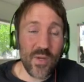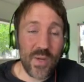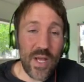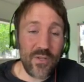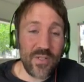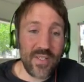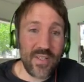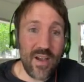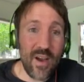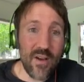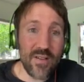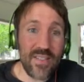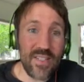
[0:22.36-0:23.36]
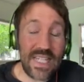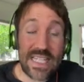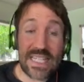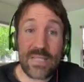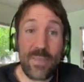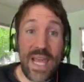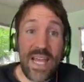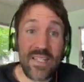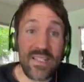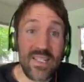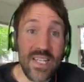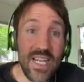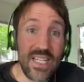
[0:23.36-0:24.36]
around it hardens and
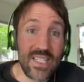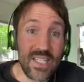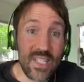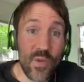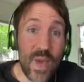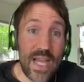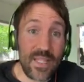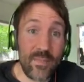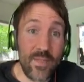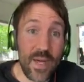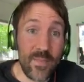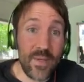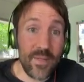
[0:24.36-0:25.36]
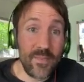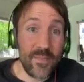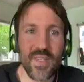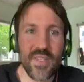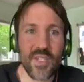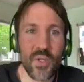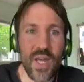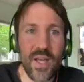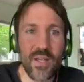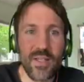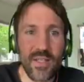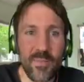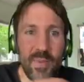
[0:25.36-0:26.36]
expands, it doesn't crack the pipe. So that
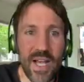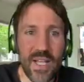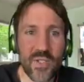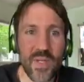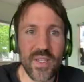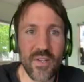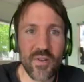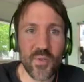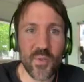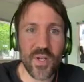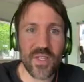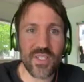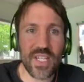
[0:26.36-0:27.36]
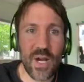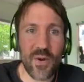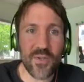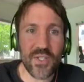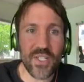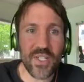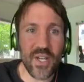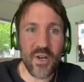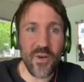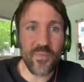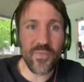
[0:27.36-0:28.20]
little box right there is where the shower is going to go.